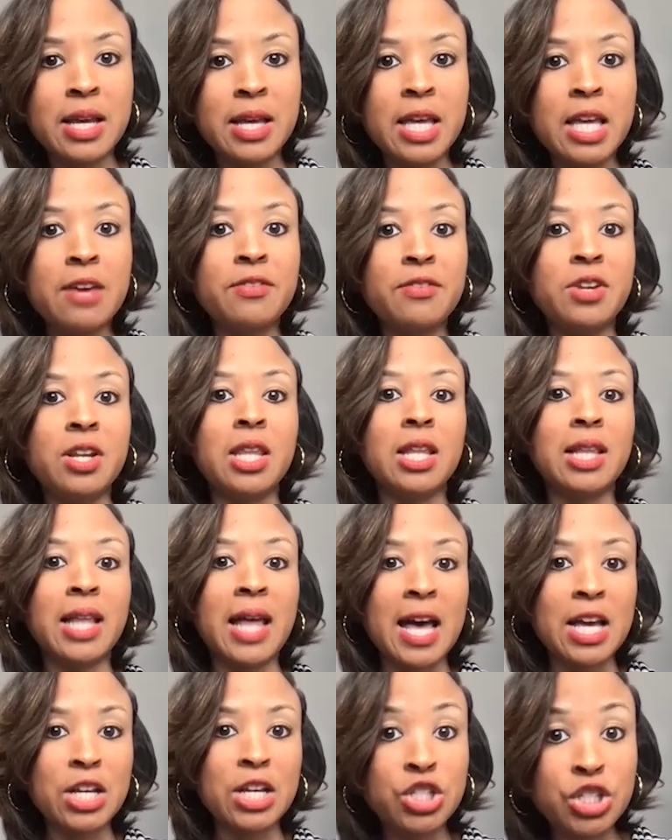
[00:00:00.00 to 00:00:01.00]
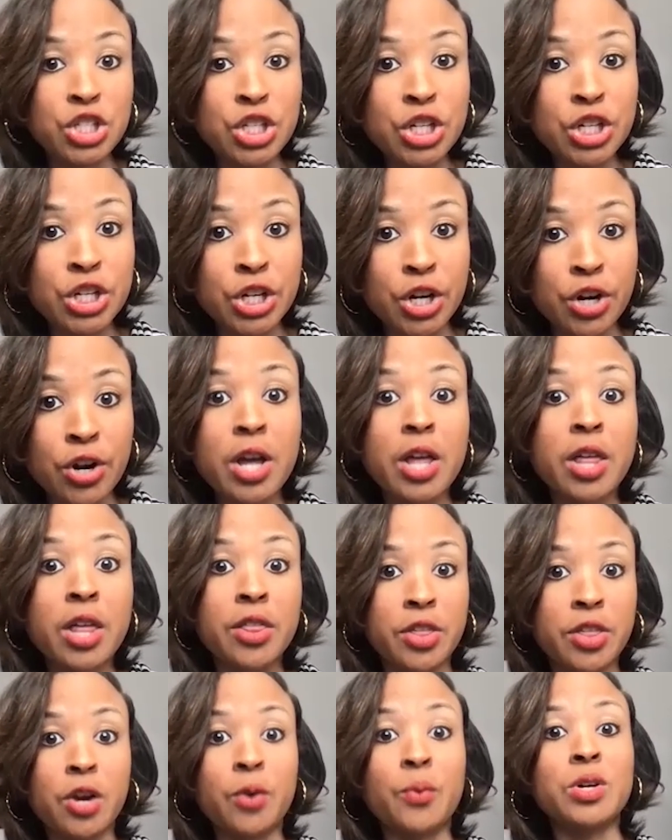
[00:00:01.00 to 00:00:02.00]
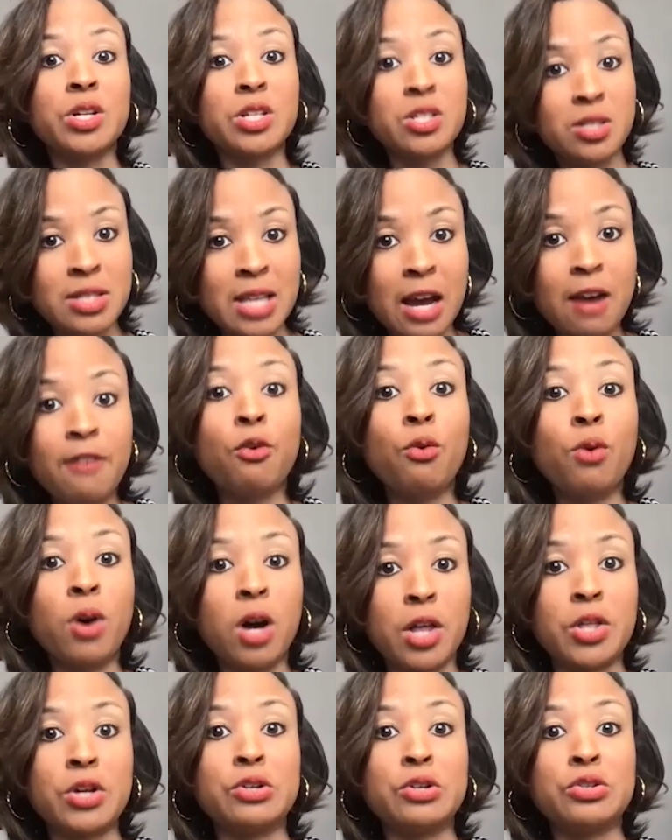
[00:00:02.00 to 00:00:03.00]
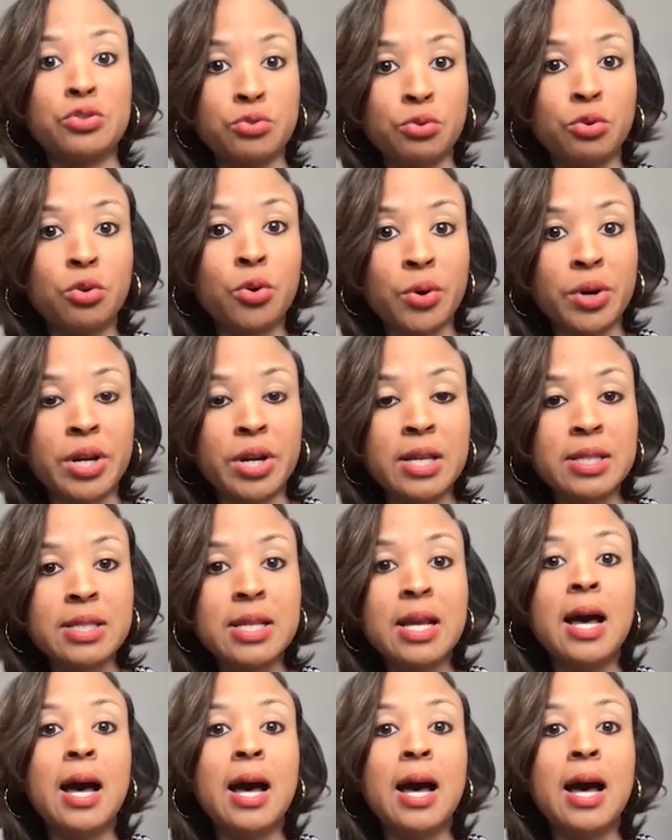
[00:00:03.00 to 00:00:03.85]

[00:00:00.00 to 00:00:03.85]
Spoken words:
even in the last year, there were several other stories